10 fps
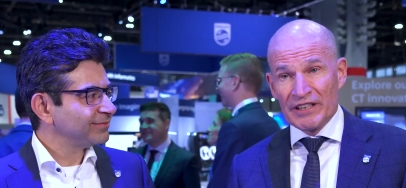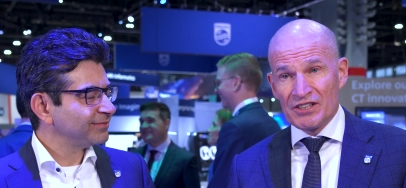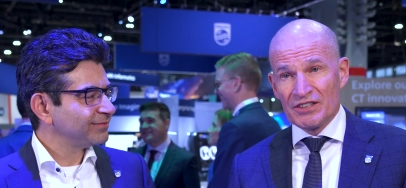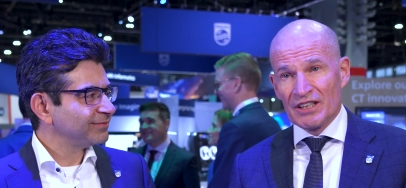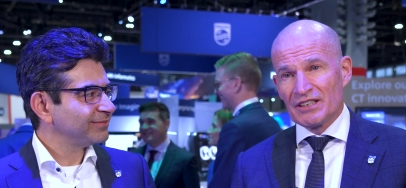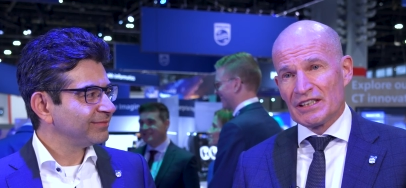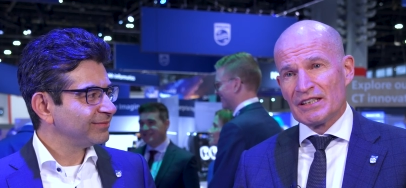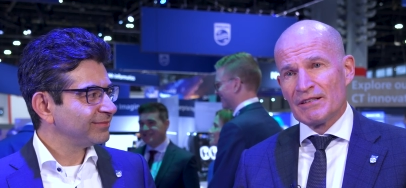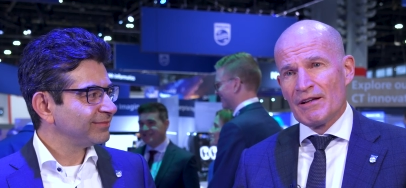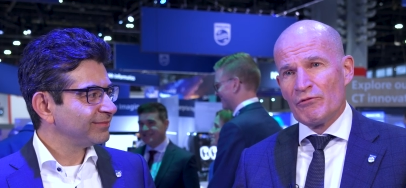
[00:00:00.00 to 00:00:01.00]

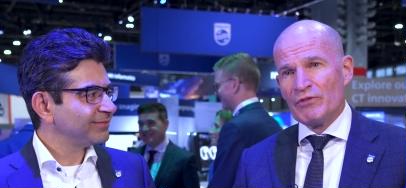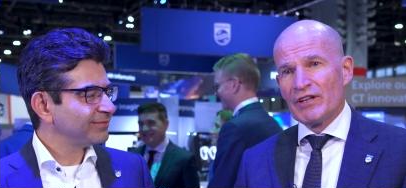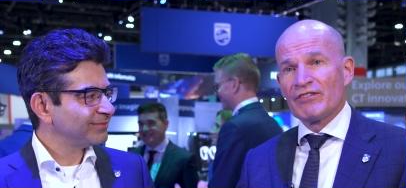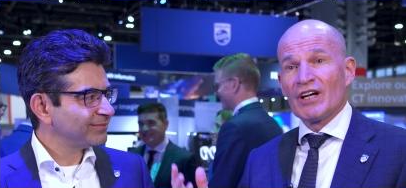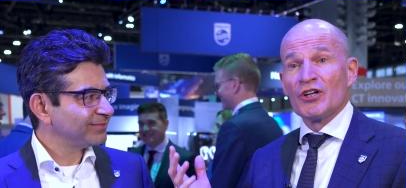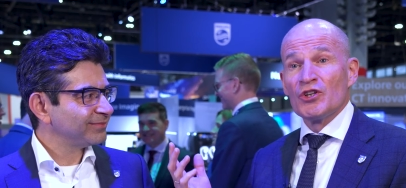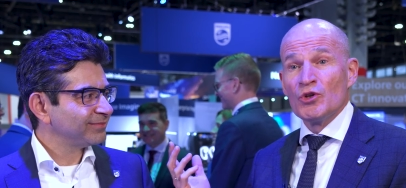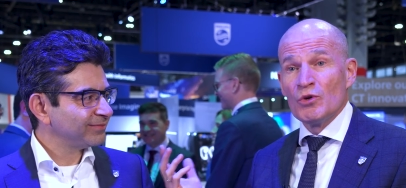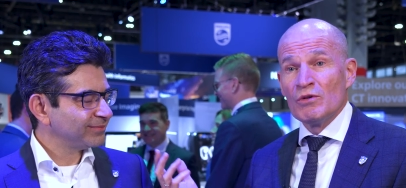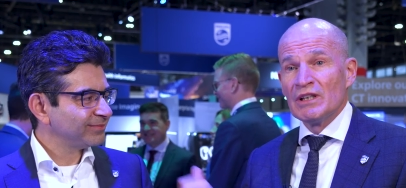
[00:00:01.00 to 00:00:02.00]
Speaker 1: versatility with our
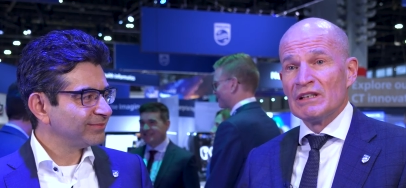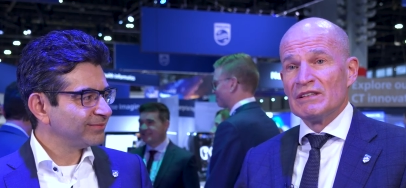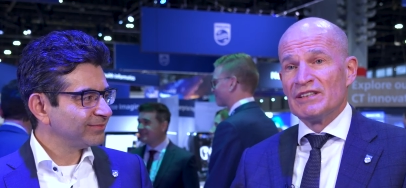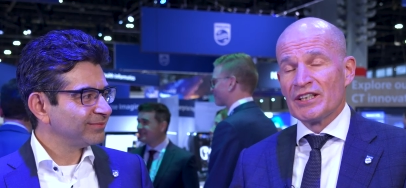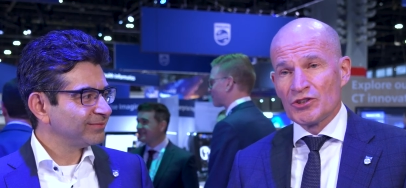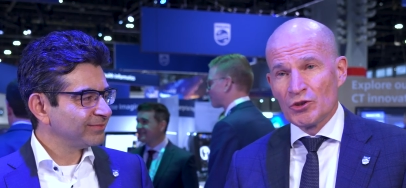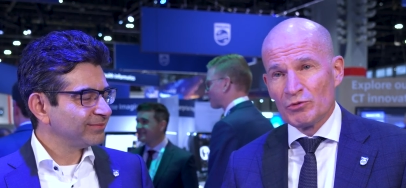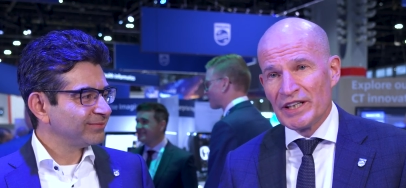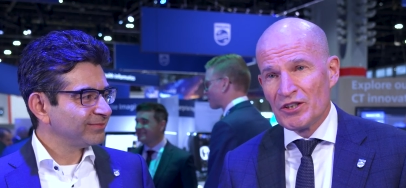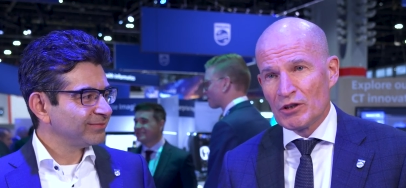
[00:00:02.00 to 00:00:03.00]
new Digital
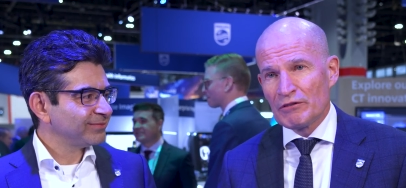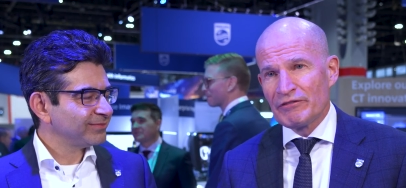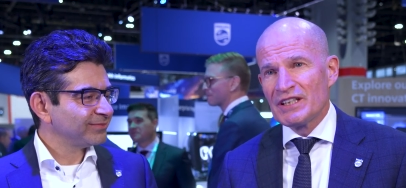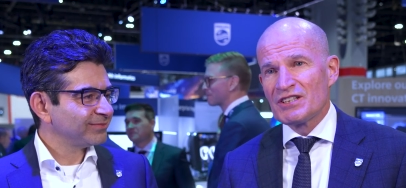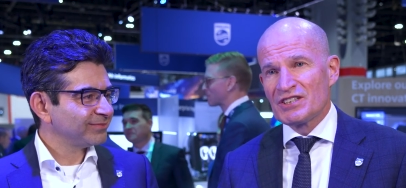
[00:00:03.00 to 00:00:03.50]
Radiography